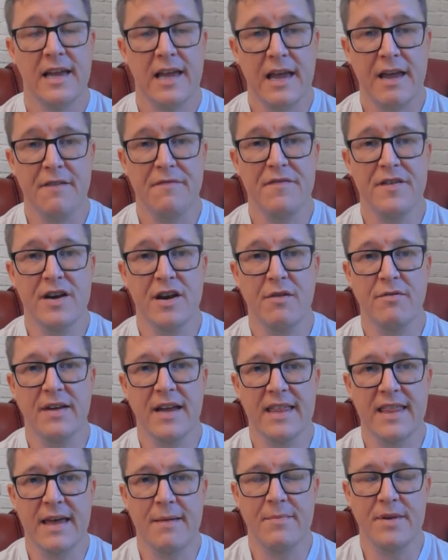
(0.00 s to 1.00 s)
If you don't
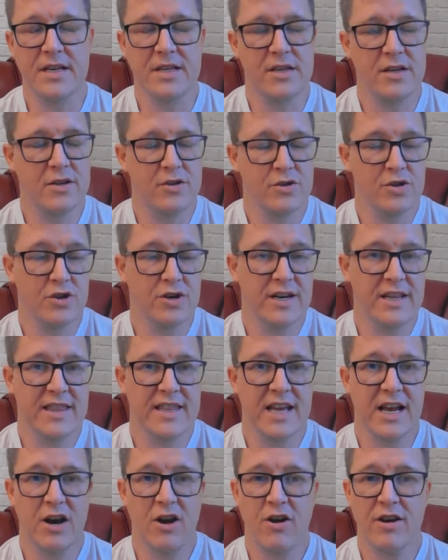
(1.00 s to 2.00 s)
get them done in
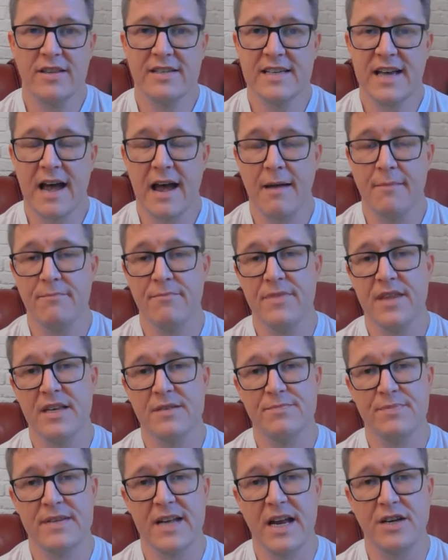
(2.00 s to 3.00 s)
the allotted time,
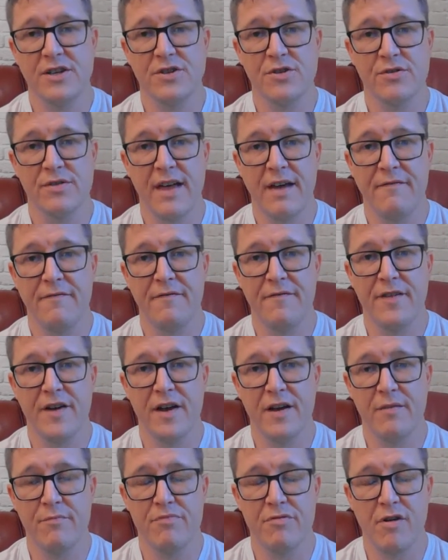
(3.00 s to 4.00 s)
there's potential then
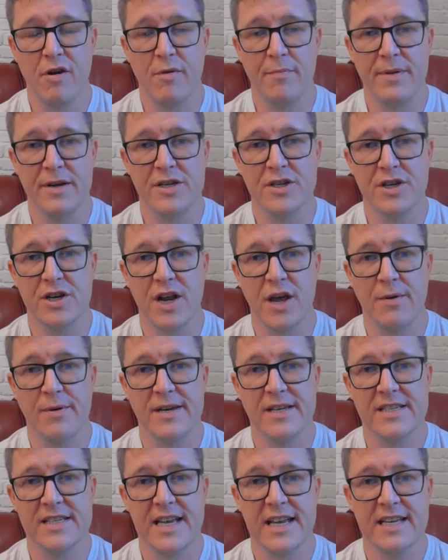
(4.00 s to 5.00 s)
for prohibition
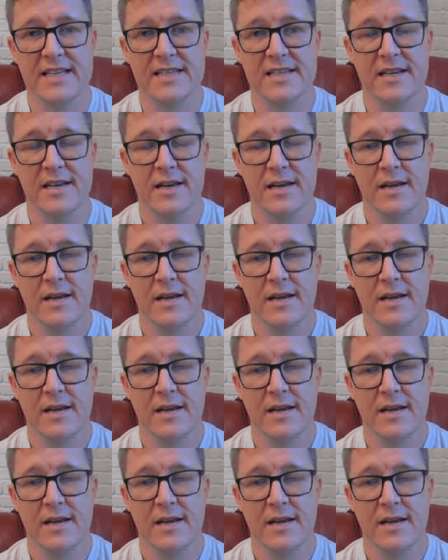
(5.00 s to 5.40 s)
notices,